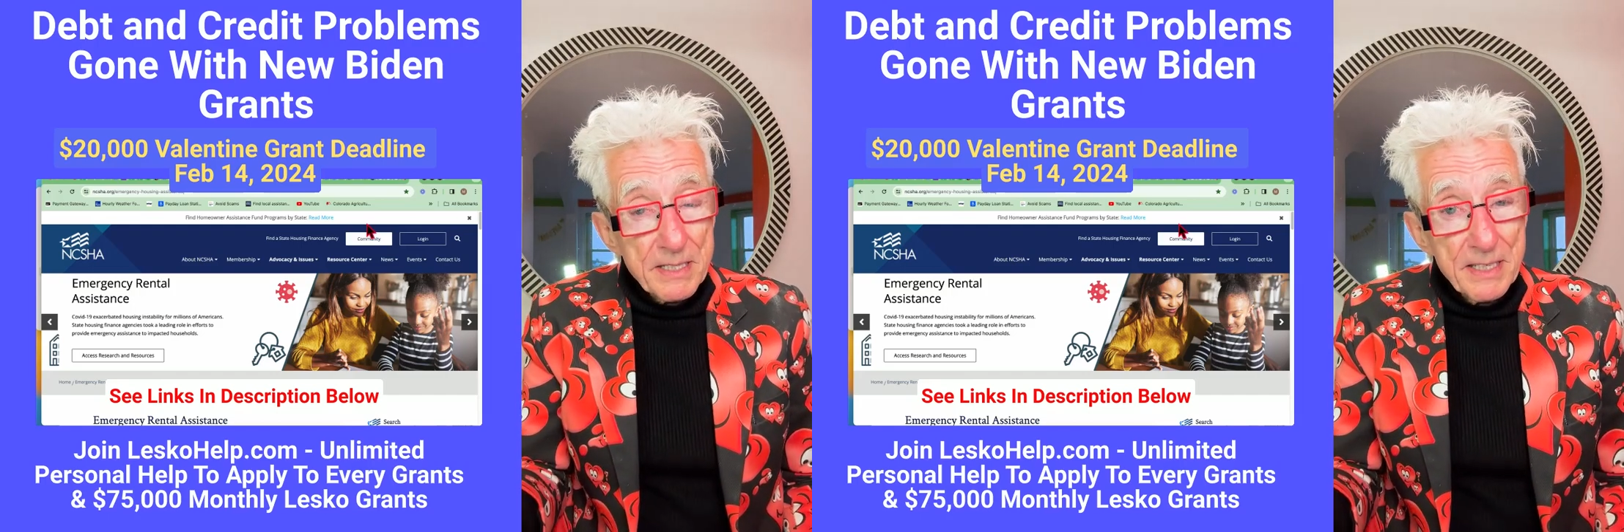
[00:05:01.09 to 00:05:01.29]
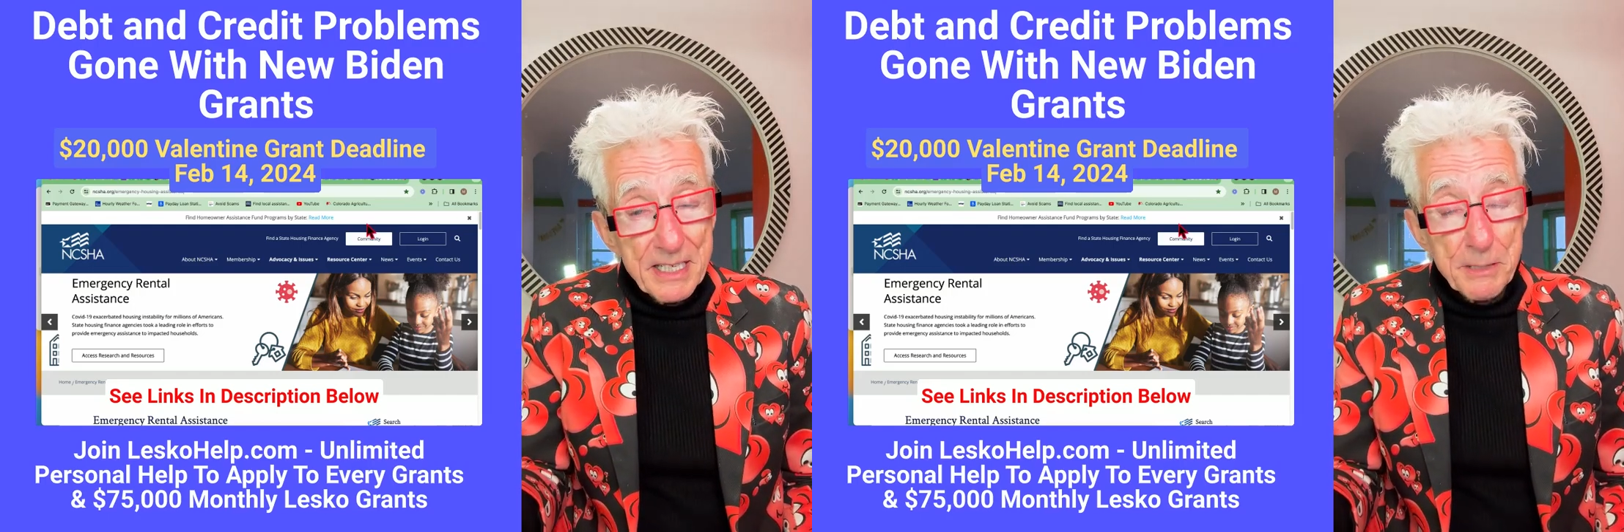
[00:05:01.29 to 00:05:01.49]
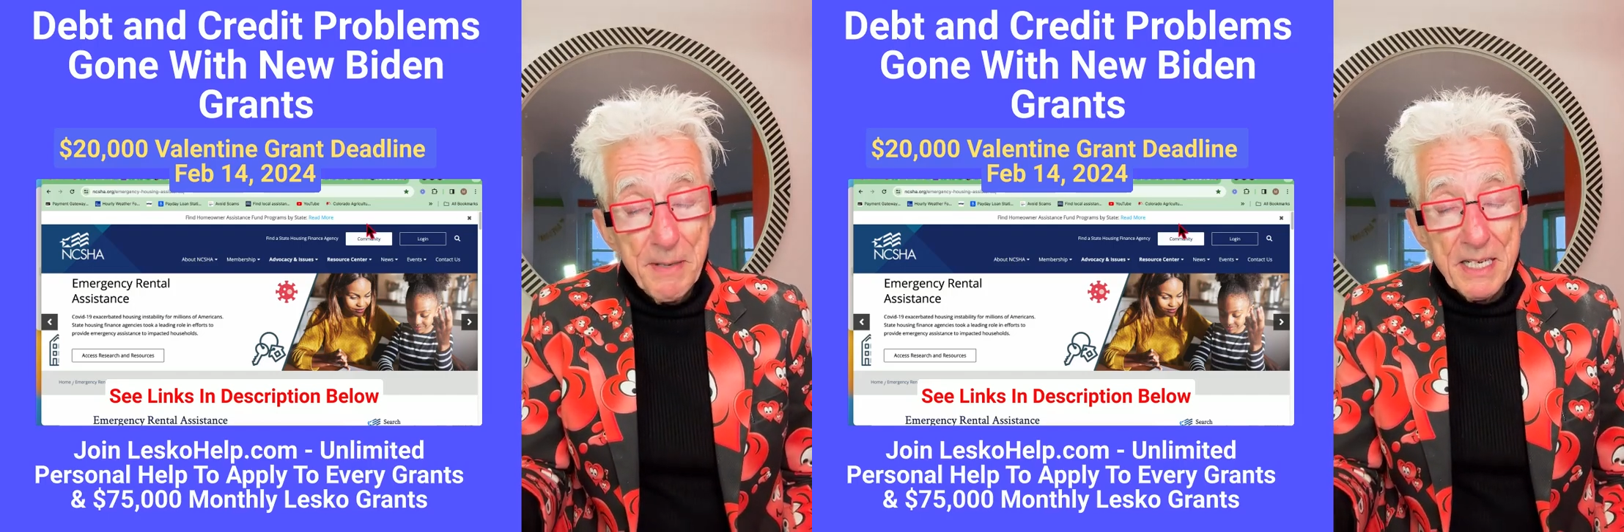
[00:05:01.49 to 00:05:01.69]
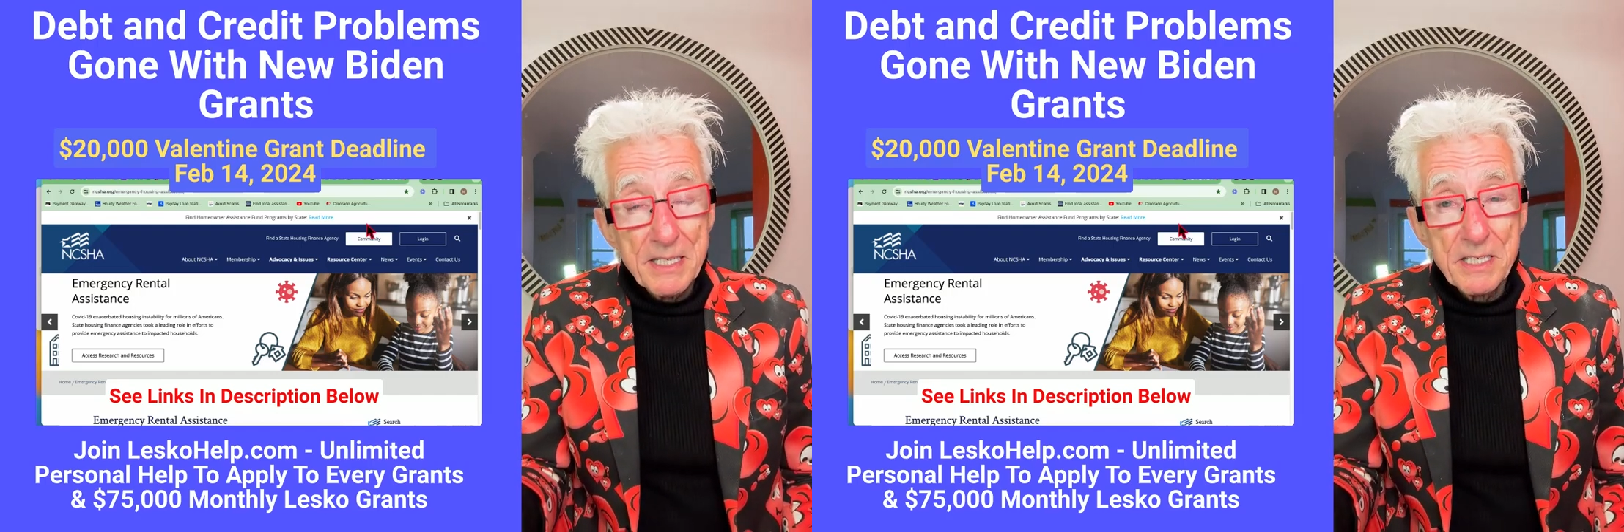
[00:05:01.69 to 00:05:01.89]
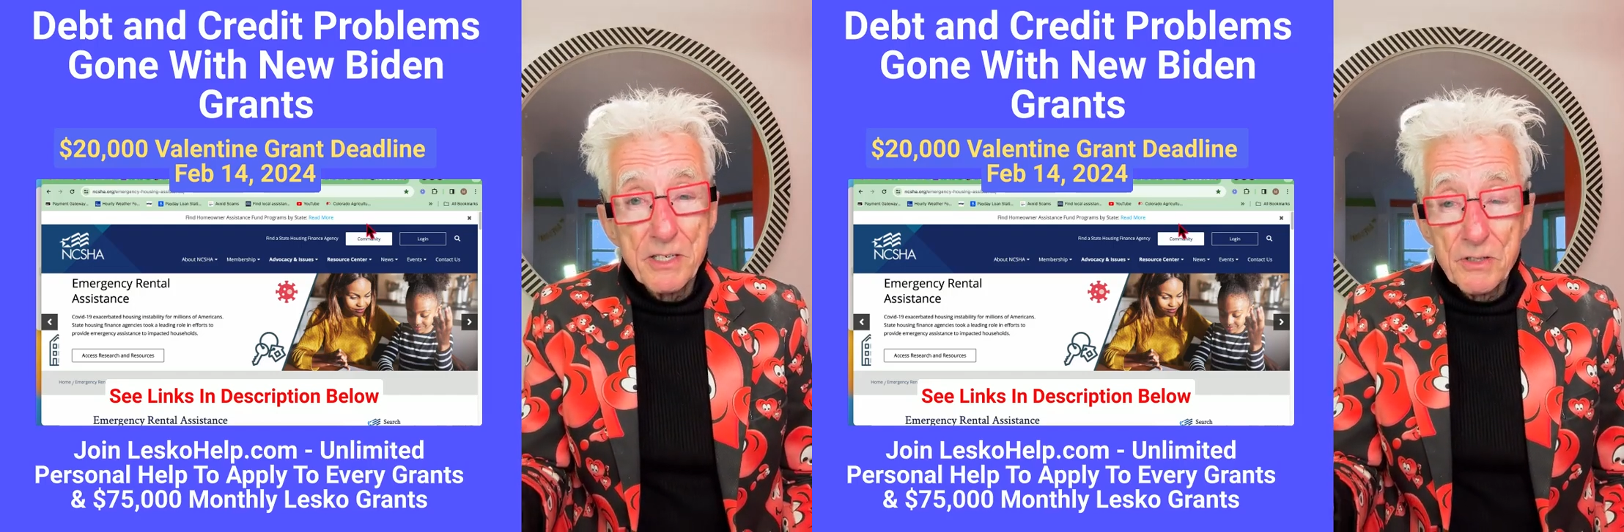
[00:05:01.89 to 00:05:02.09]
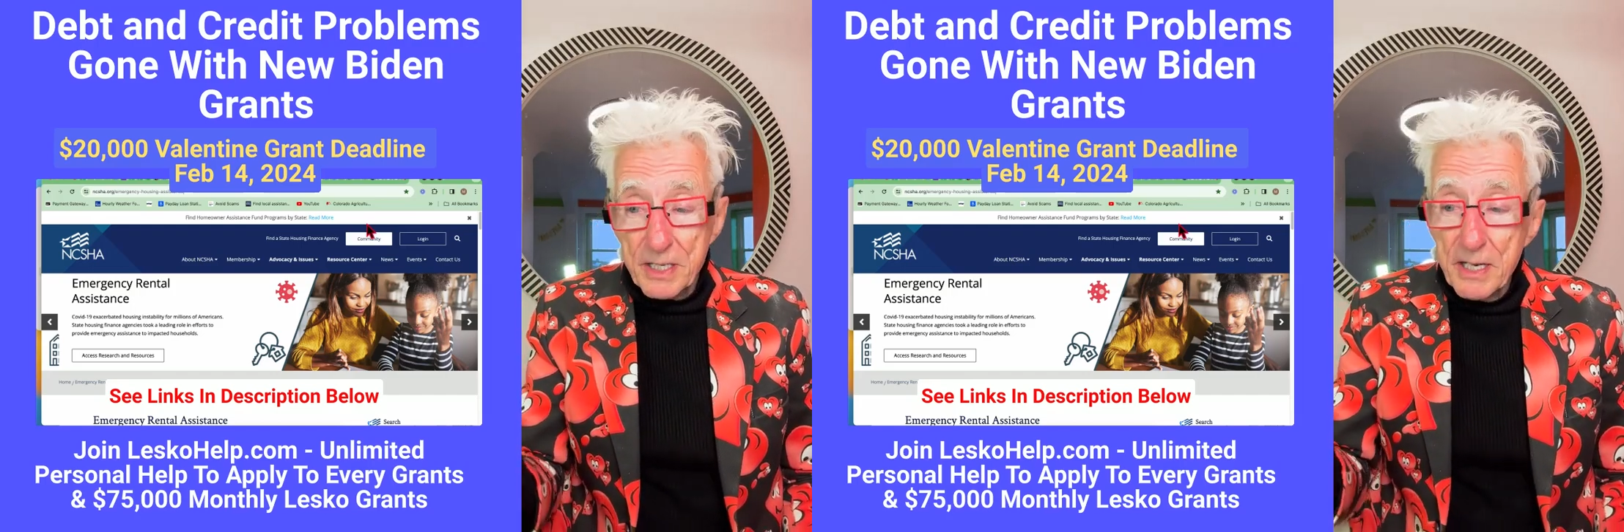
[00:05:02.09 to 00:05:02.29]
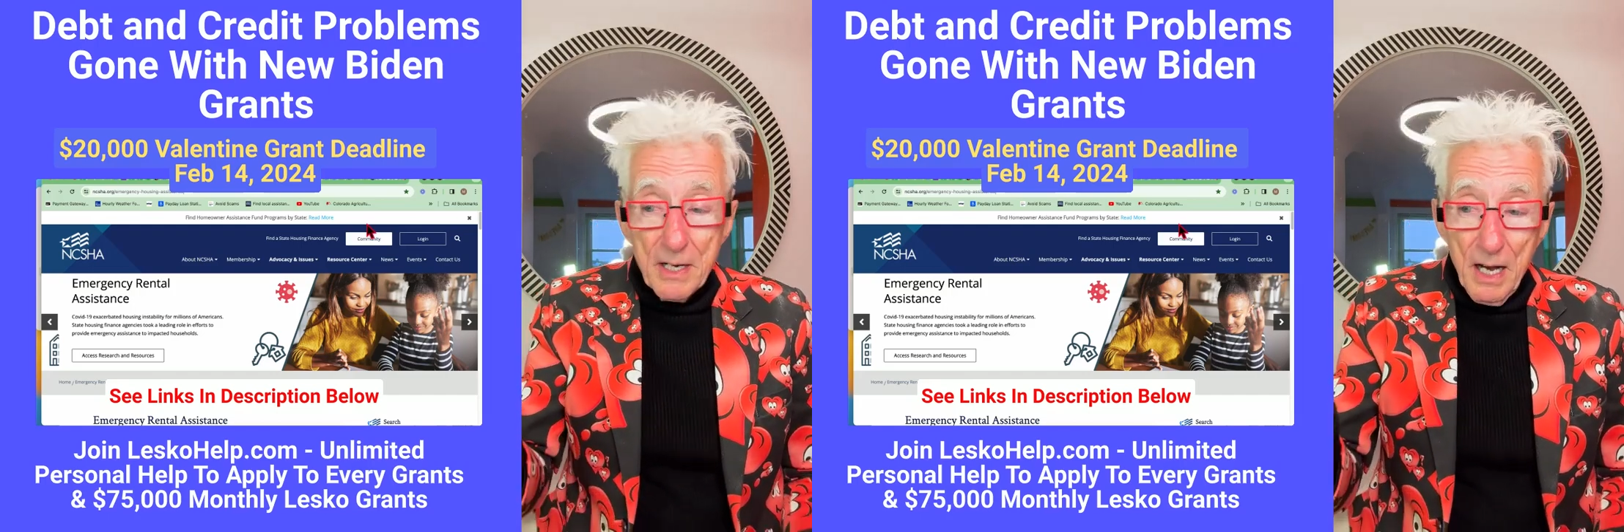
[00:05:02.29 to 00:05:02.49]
expense is usually